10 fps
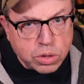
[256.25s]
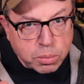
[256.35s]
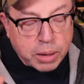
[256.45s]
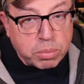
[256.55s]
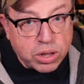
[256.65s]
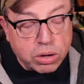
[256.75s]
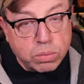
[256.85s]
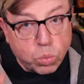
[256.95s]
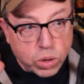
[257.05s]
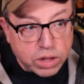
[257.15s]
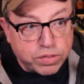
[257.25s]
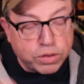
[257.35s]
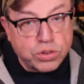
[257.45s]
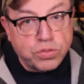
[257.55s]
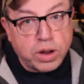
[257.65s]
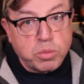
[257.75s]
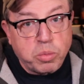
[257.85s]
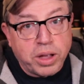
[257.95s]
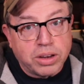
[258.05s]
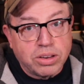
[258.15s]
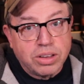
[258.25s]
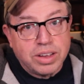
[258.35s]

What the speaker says: You might be in a Willy first frame of mind.